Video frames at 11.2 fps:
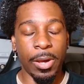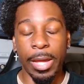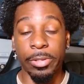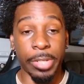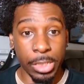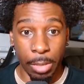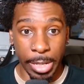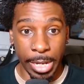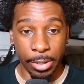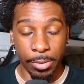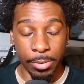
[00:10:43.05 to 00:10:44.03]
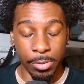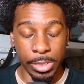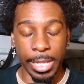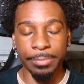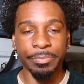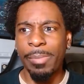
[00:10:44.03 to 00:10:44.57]
other than Terminator,
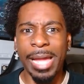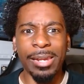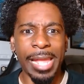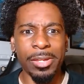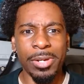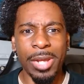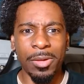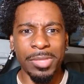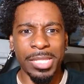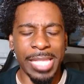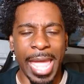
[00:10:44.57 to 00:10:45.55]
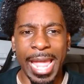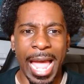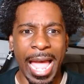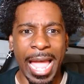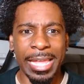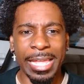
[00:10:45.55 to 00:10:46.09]
okay, about like, this
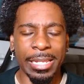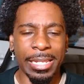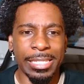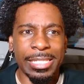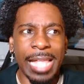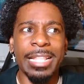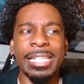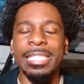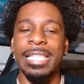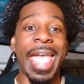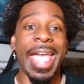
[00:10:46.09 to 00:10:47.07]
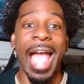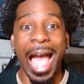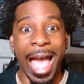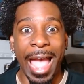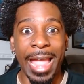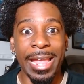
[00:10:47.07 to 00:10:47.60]
AI killing, because it's like, this is
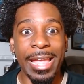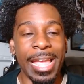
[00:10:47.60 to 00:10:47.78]
AI.